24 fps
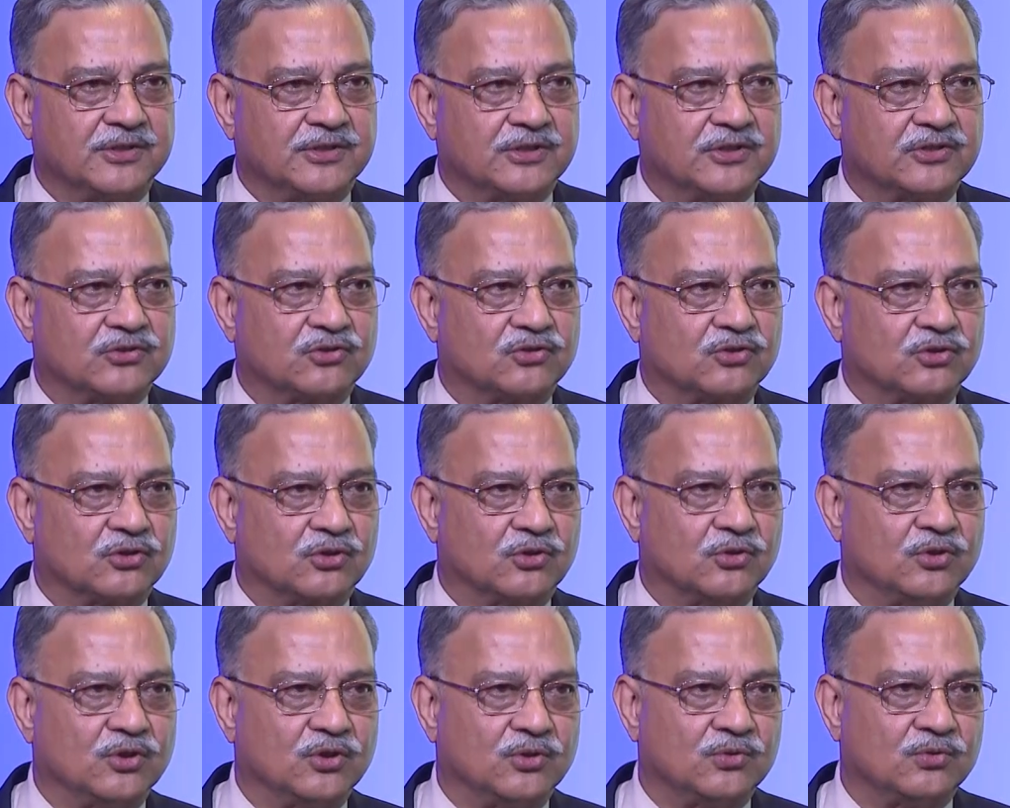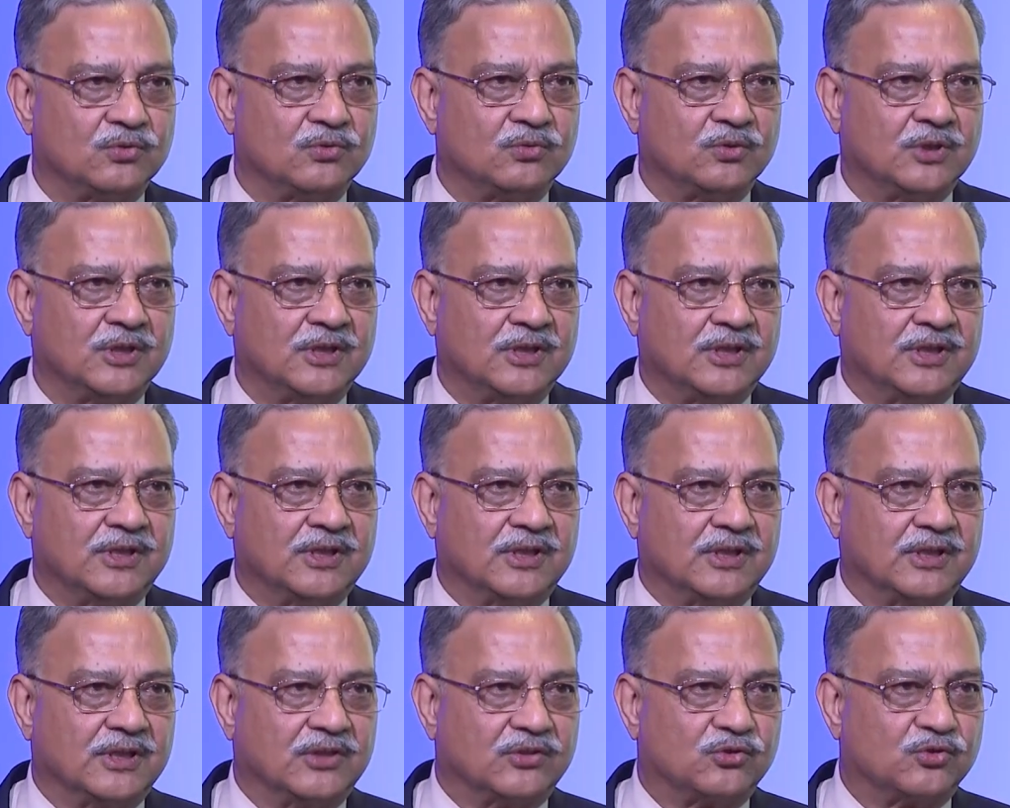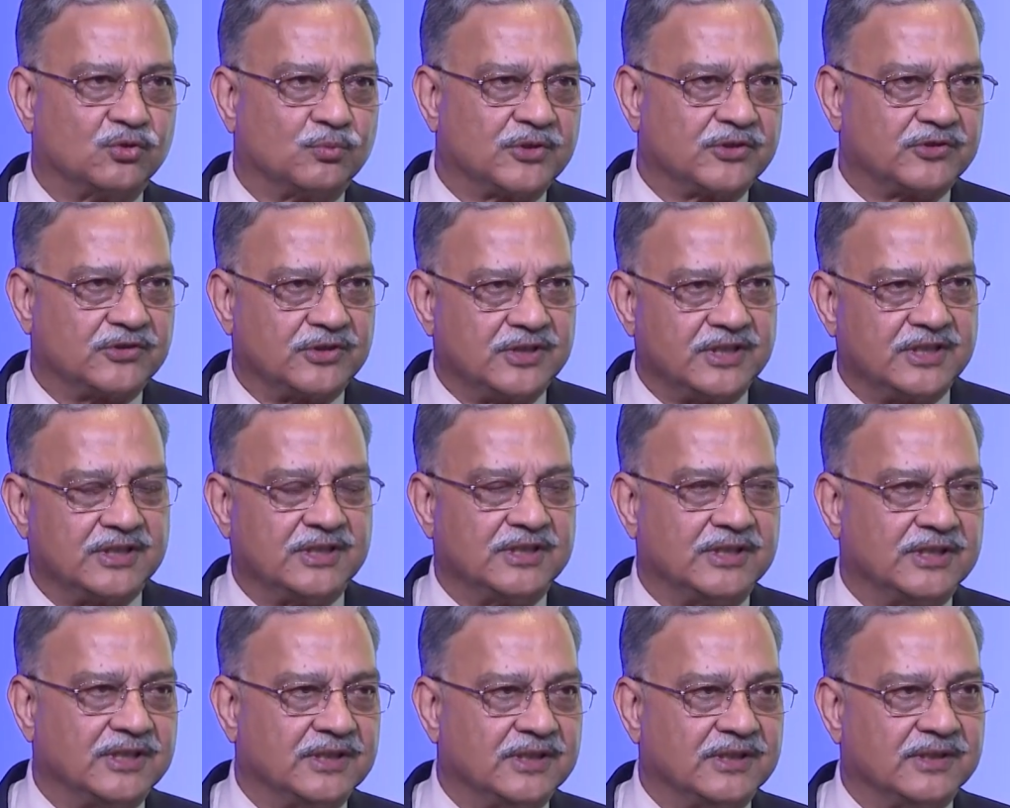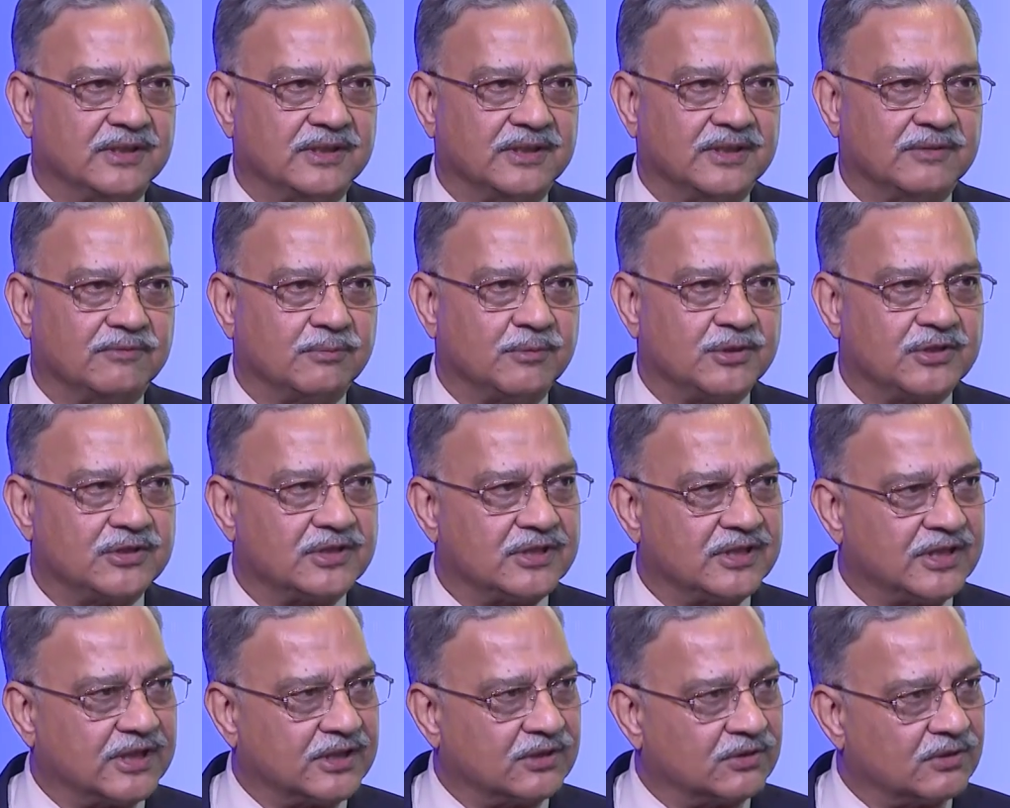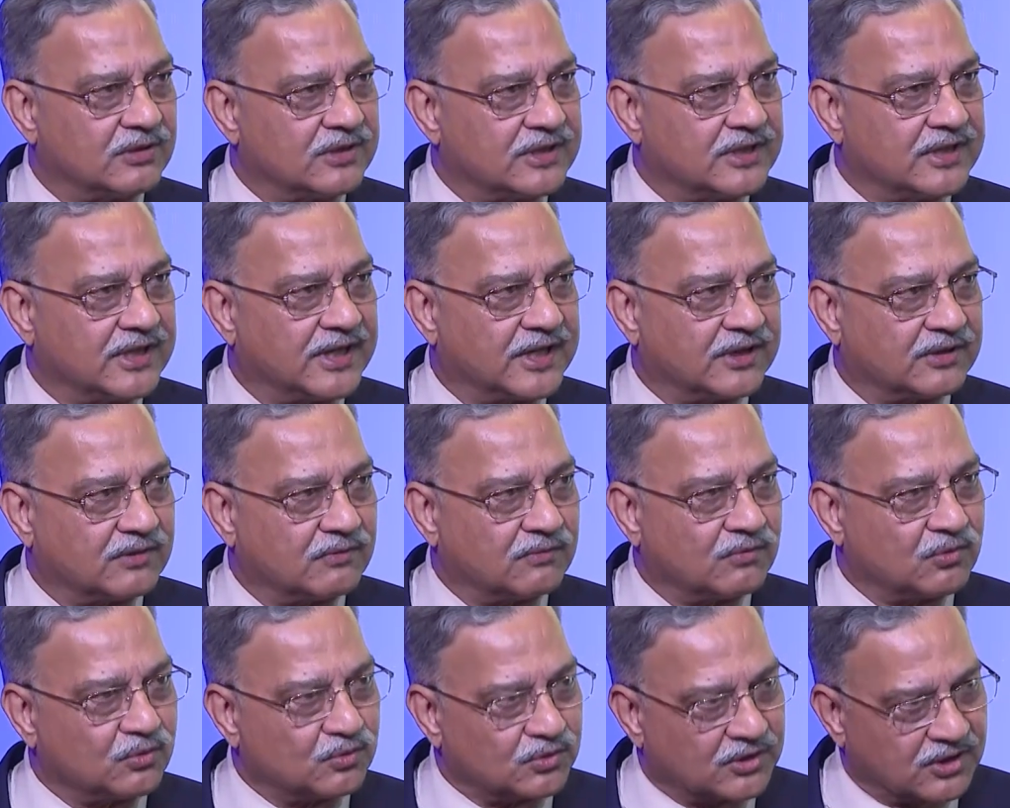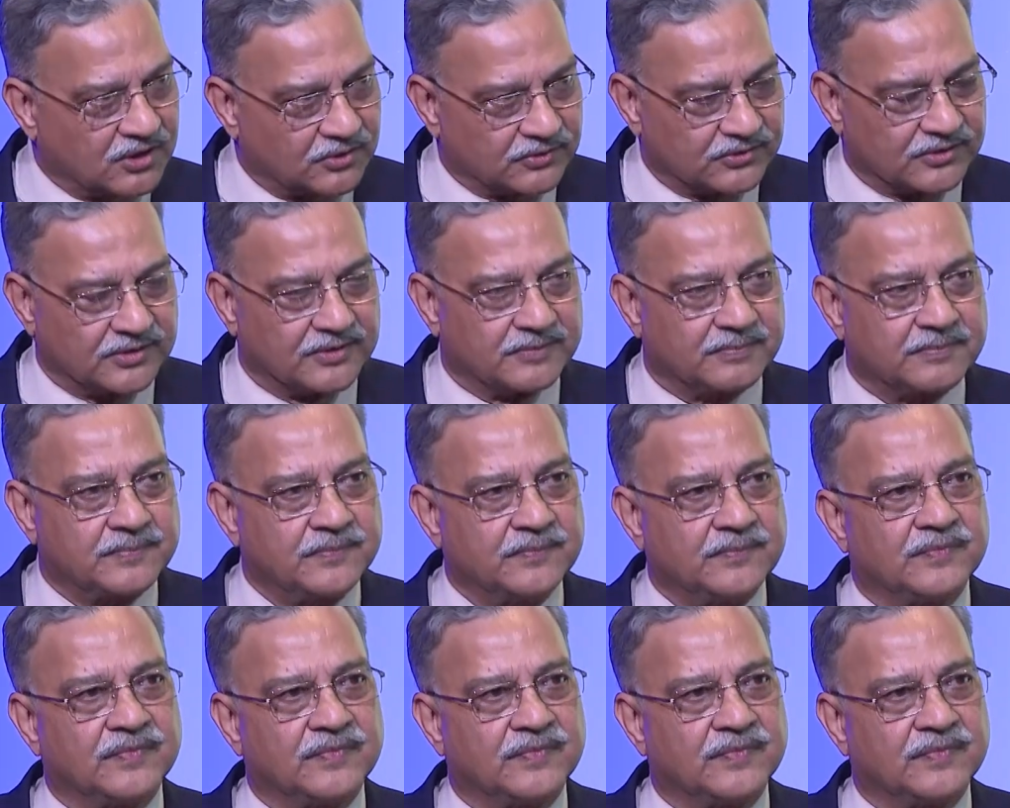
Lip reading: is going to supersede the Information Technology Act of 2000.